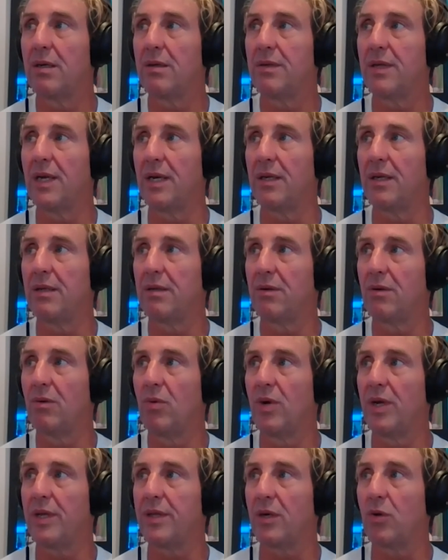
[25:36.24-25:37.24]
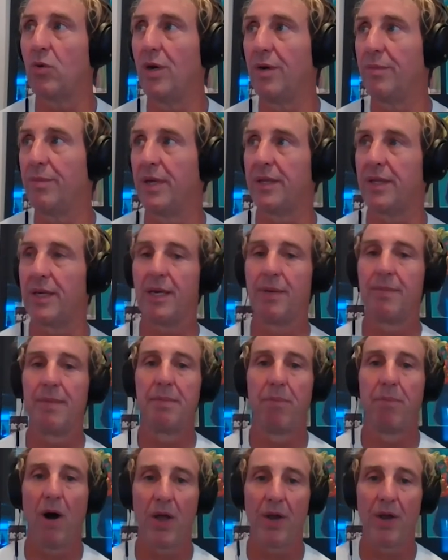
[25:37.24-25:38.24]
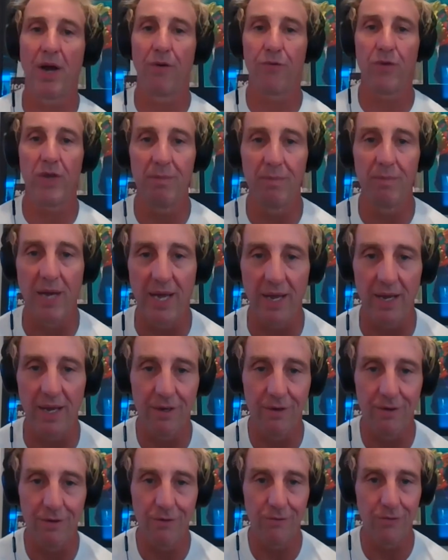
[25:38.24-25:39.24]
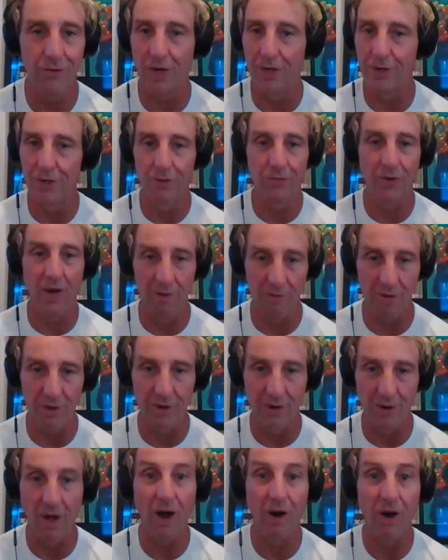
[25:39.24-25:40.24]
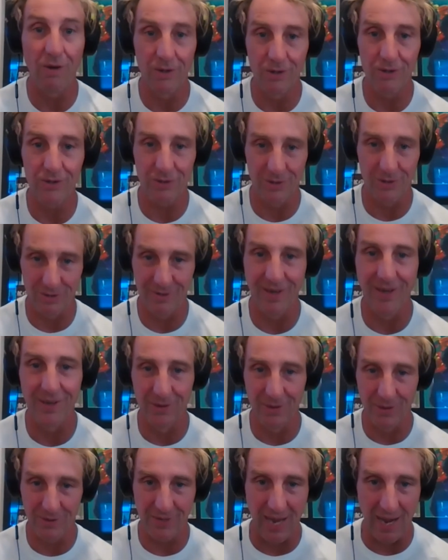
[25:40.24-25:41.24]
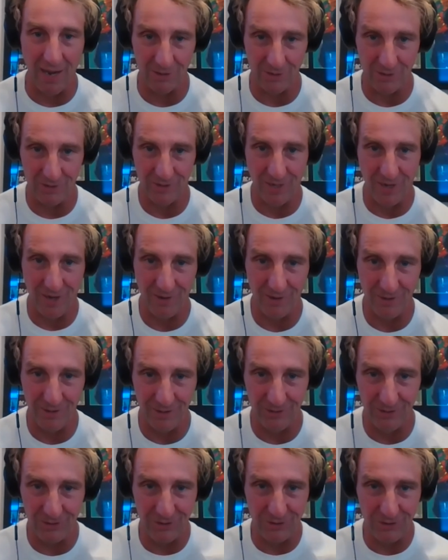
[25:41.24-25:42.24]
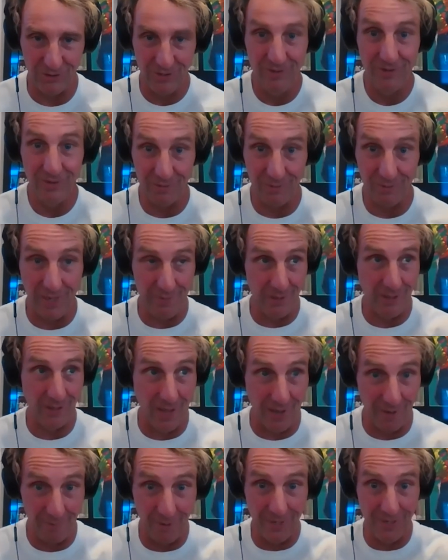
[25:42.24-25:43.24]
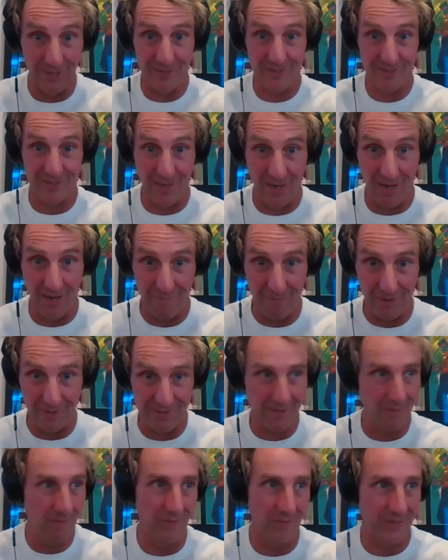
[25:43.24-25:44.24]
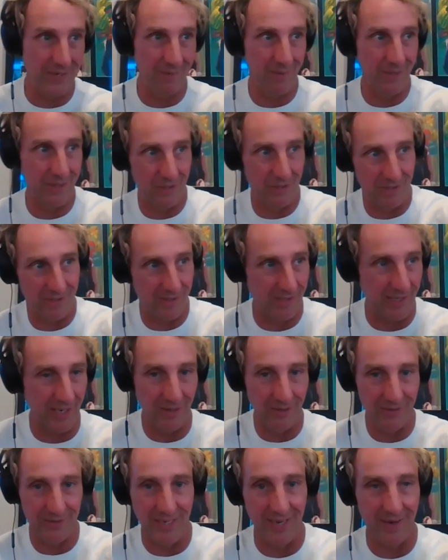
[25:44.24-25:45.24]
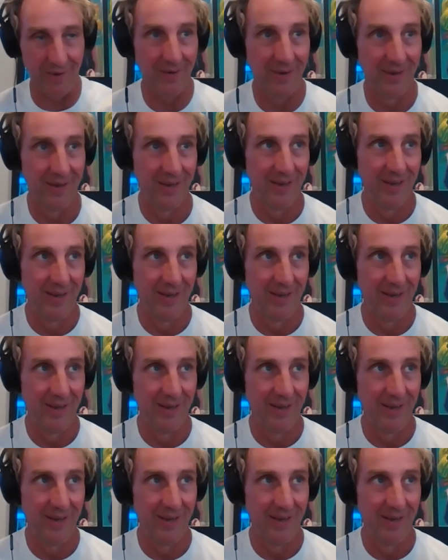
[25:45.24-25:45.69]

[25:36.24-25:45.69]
that with equipment that can be bought off eBay for under $500 or under $1,000, which may be a lot of money to some, but some of it can be scaled down.